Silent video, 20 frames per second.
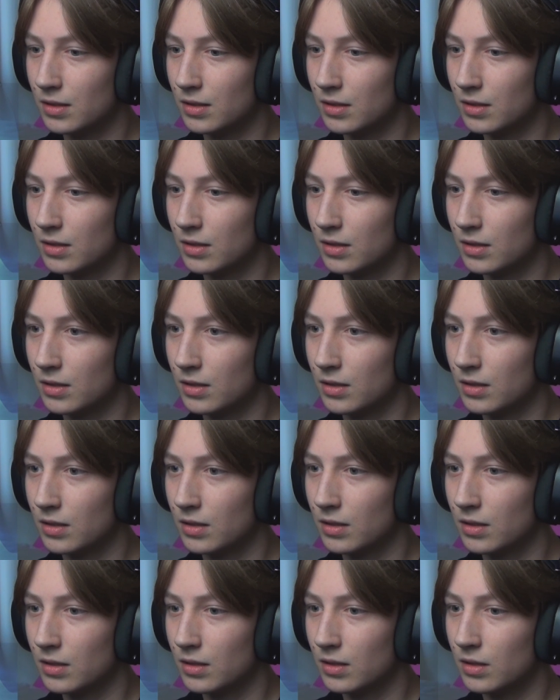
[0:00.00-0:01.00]

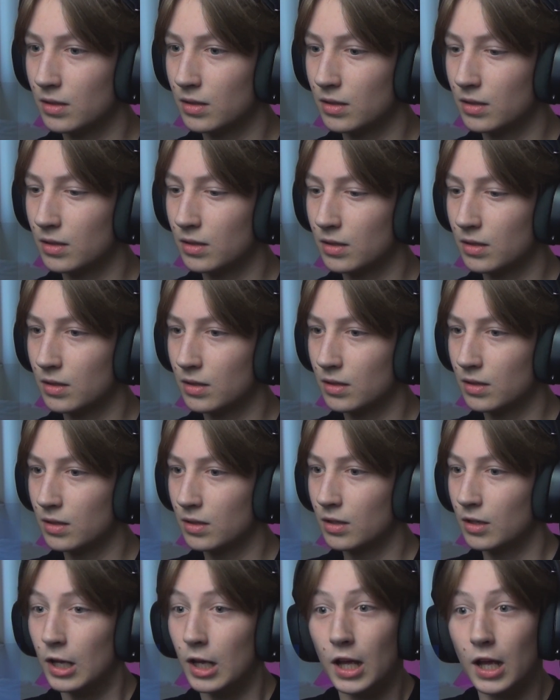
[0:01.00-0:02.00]

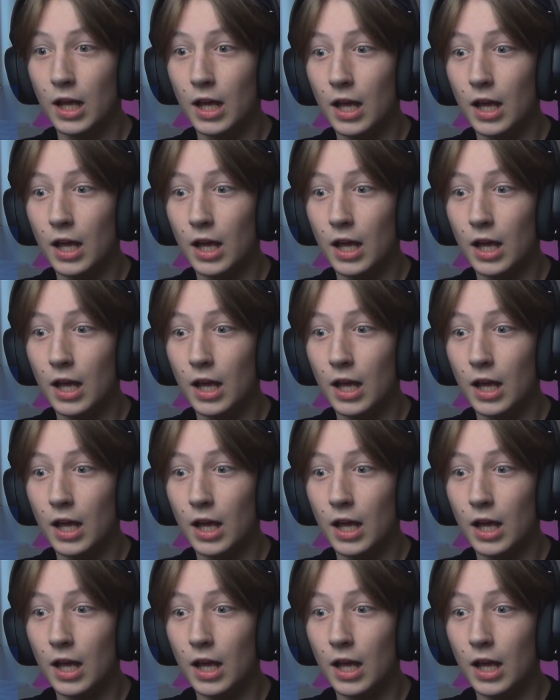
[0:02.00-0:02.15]
Nobody speaks.